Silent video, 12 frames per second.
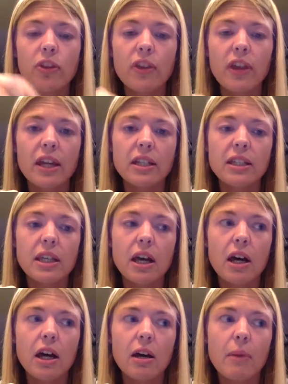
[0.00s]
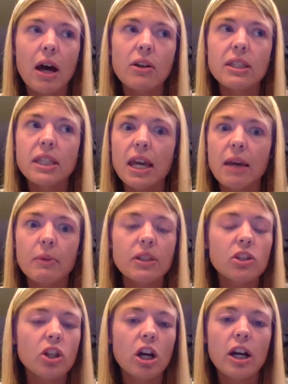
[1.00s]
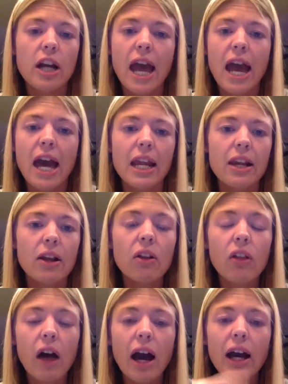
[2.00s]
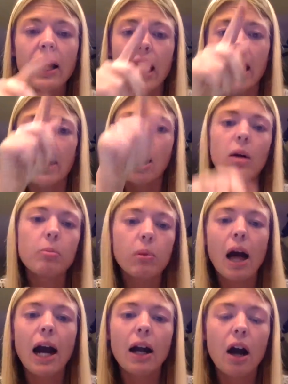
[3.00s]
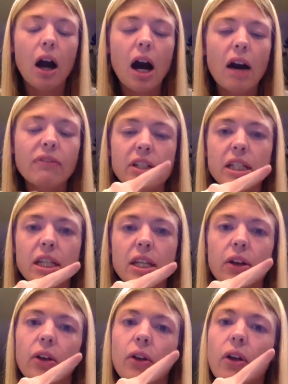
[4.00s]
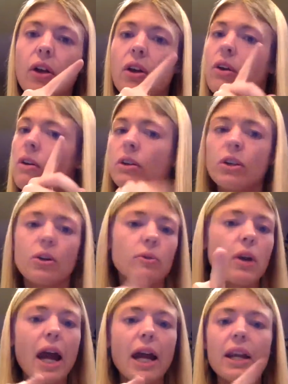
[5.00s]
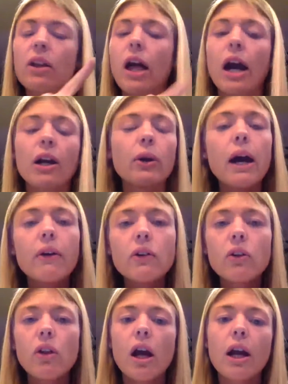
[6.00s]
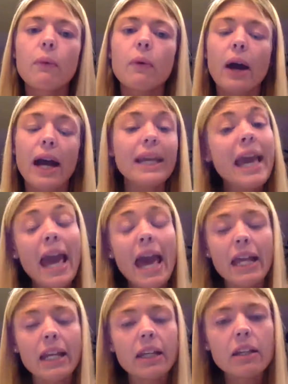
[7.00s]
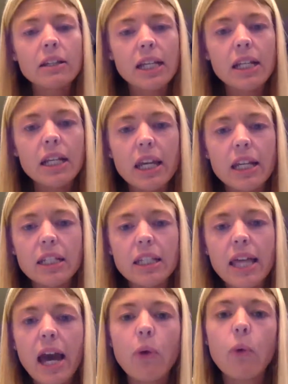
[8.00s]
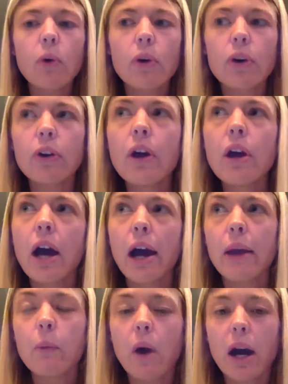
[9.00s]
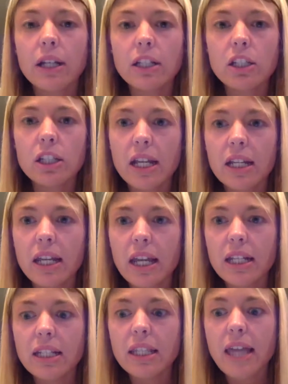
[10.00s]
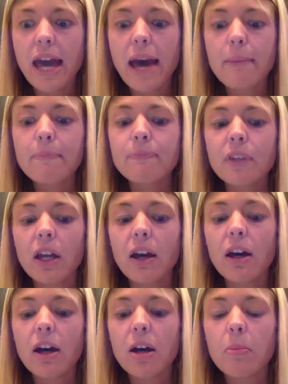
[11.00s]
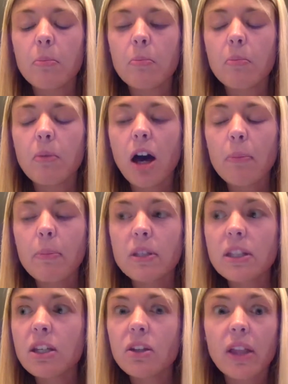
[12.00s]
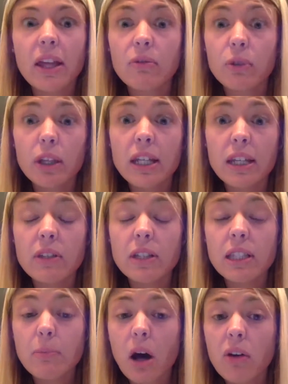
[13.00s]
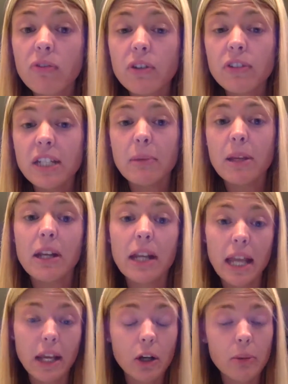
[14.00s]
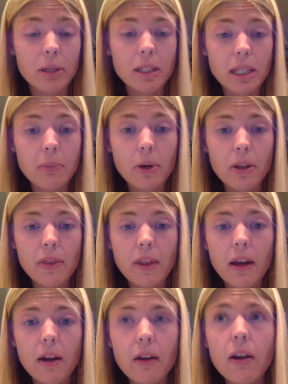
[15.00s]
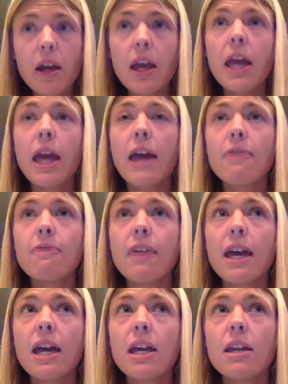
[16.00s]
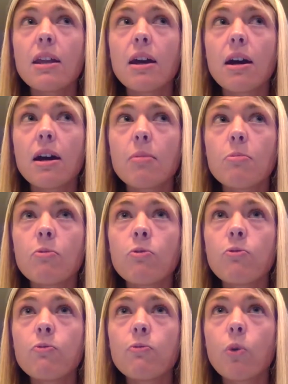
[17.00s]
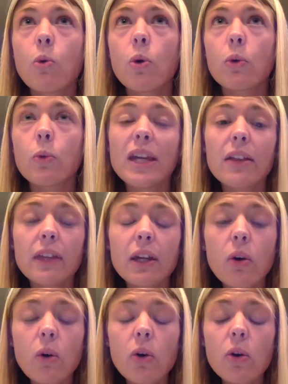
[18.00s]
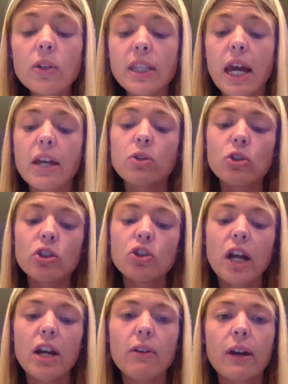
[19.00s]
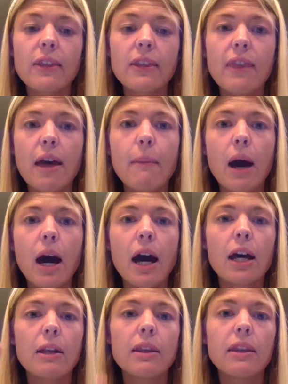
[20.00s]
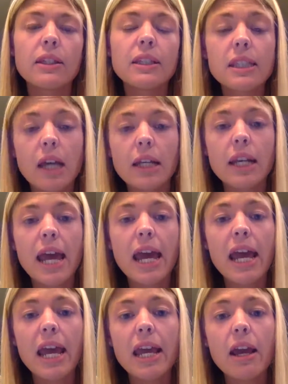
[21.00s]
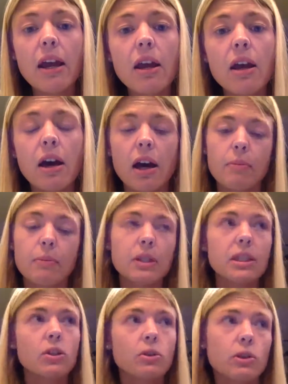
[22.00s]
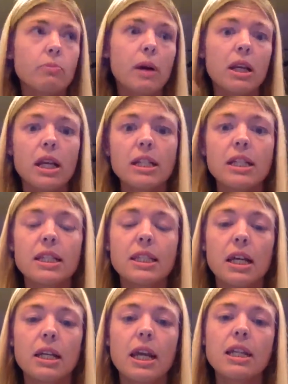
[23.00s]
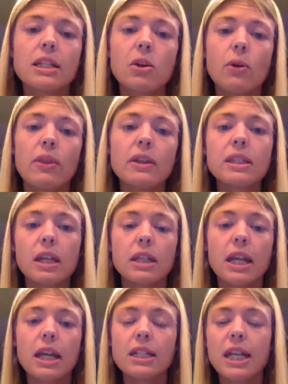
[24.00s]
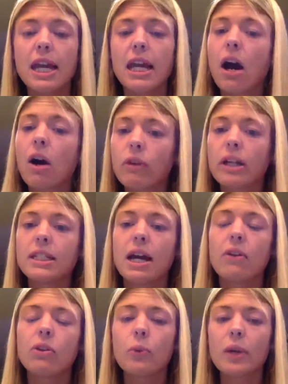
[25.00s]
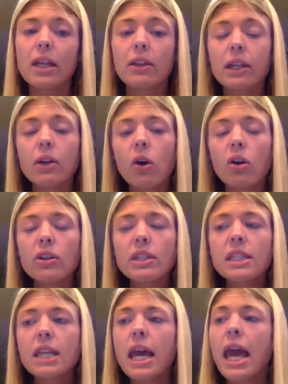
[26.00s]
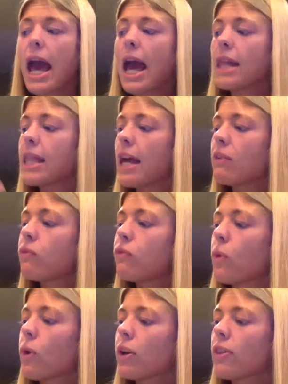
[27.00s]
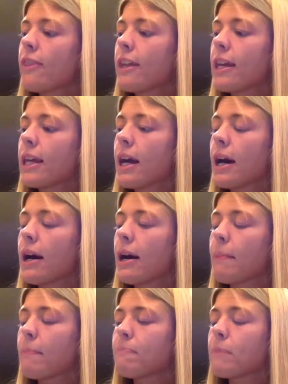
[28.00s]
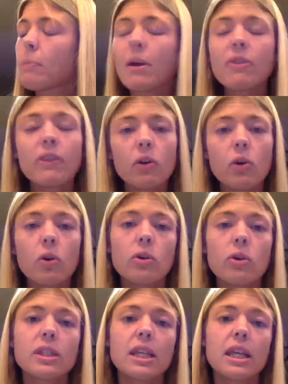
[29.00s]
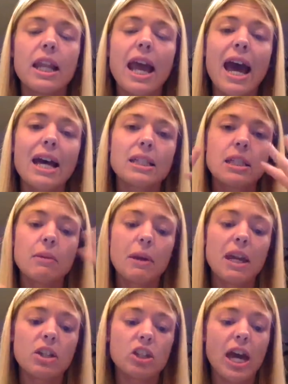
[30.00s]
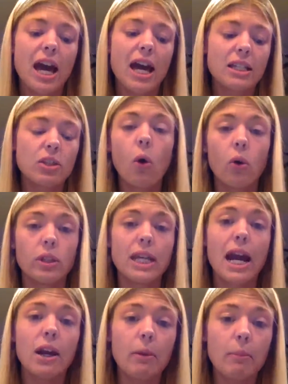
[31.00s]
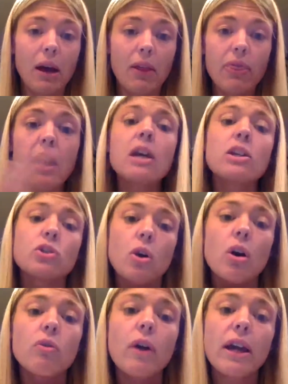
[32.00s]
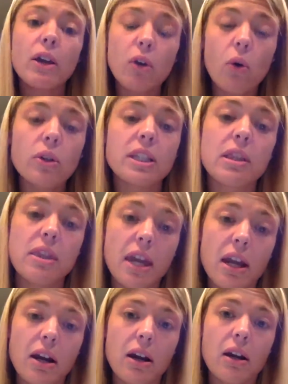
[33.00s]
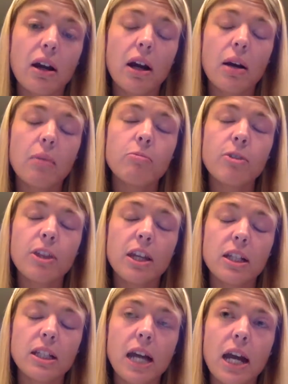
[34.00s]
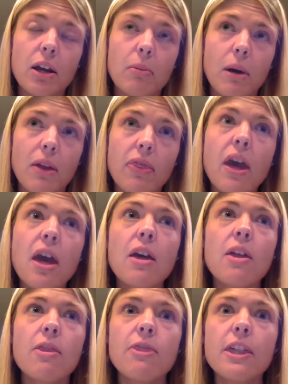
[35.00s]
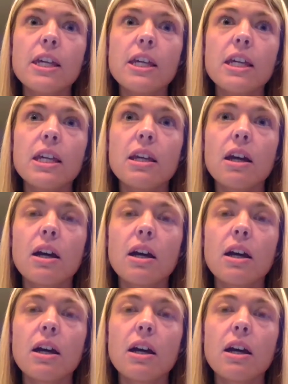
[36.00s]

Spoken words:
things, I'll say I'm going to start at 8 o'clock, and I'll block off until 9 o'clock, or however long I can dedicate to that, or I want to dedicate to that, up until like really even small 15-minute increments I put in there. And then for weekly goals, I usually try to write them on the Sunday, because it goes Monday to Sunday. So on the Sunday day, I'll write down the weekly goals. And then for the monthly goals, it has the page that has the whole entire month. So I'll write goals in there for the entire month. The